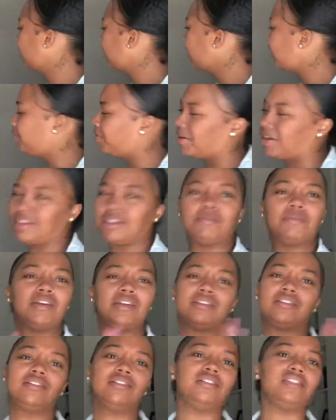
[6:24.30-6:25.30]
Anyway, let me
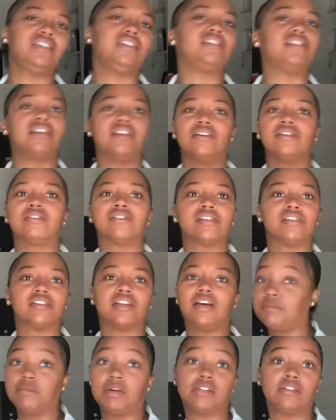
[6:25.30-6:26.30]
get to the details
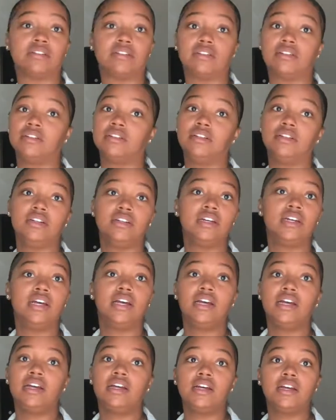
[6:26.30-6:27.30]
because I'm about
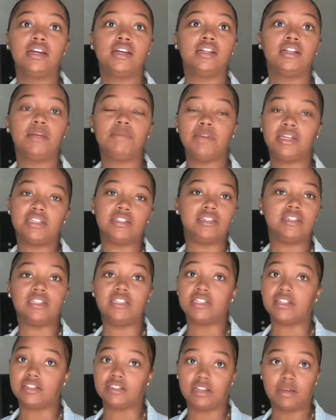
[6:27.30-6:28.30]
to,
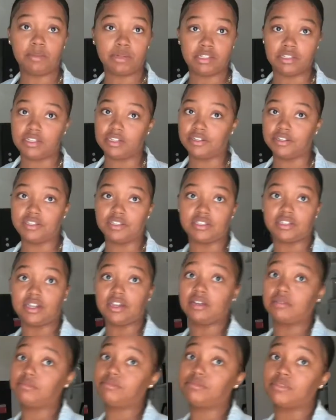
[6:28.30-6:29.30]
tear these
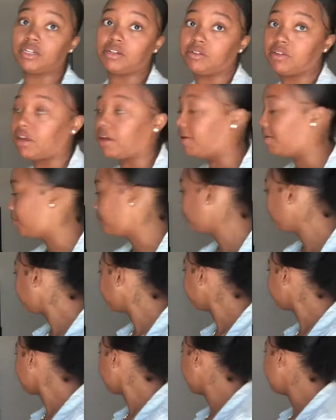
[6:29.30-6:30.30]
up, okay?
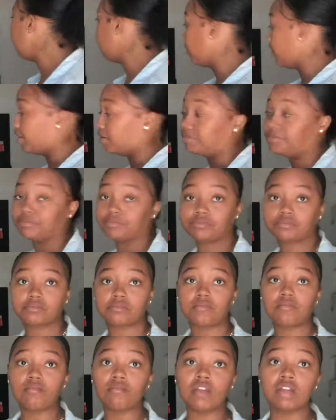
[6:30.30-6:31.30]
Anyway,
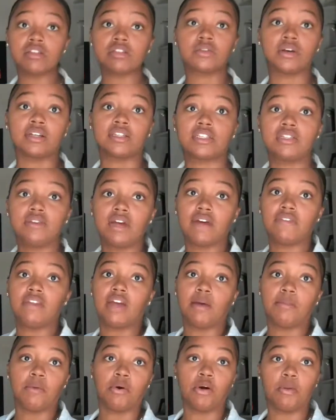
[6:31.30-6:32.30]
so I still have
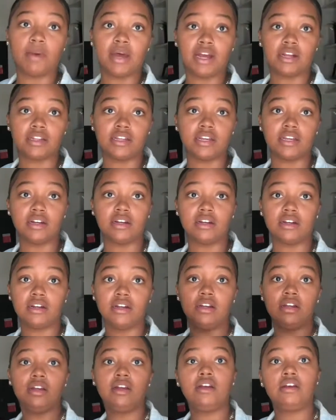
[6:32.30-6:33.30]
that bowl back there
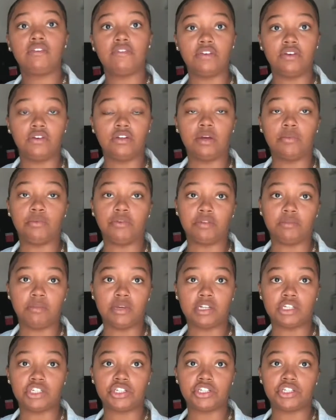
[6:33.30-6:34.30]
filled up with
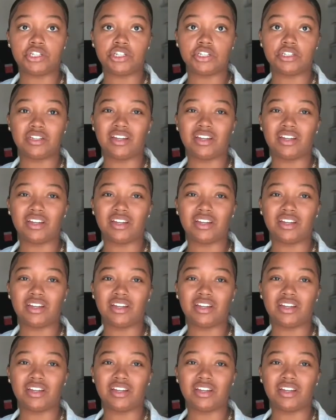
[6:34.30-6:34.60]
mixture.